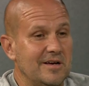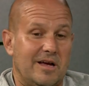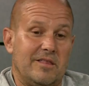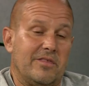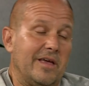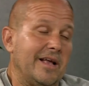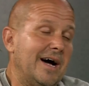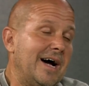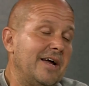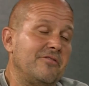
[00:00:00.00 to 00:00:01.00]
and thank
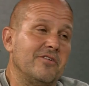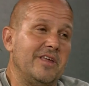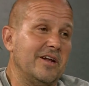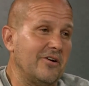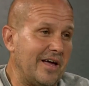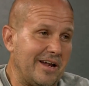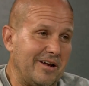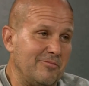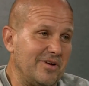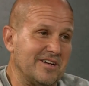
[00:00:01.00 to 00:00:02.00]
God for the internet
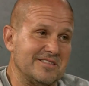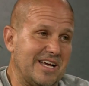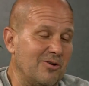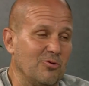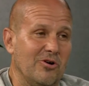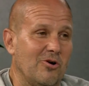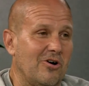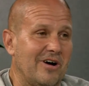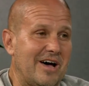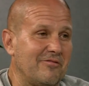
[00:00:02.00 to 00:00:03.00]
because now we
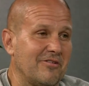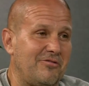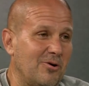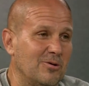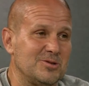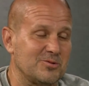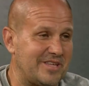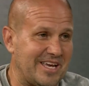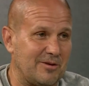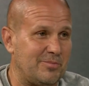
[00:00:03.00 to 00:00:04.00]
all have our phones, we're
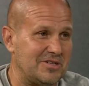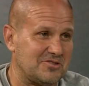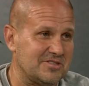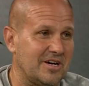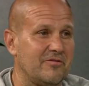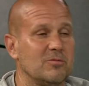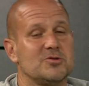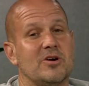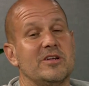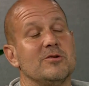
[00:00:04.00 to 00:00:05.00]
taking pictures of them, we're
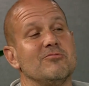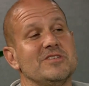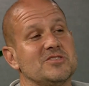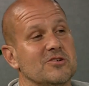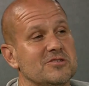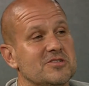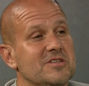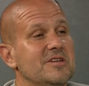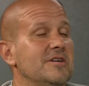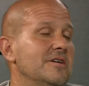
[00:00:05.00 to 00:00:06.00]
trying to do research,
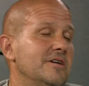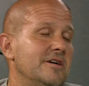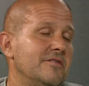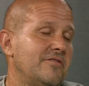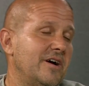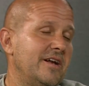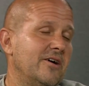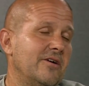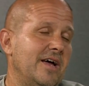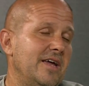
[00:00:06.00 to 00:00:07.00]
and find
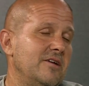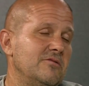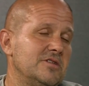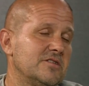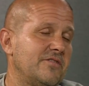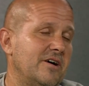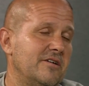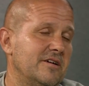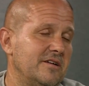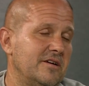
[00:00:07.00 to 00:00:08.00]
out, hey, you just found
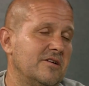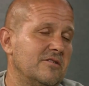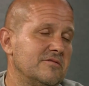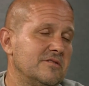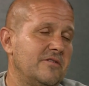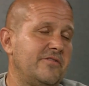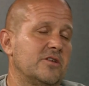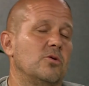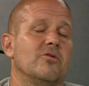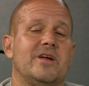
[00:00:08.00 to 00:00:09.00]
a you know a
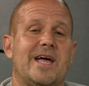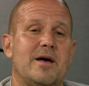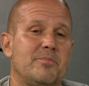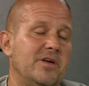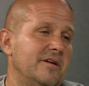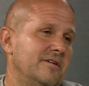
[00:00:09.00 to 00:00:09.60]
Victorian hat pin,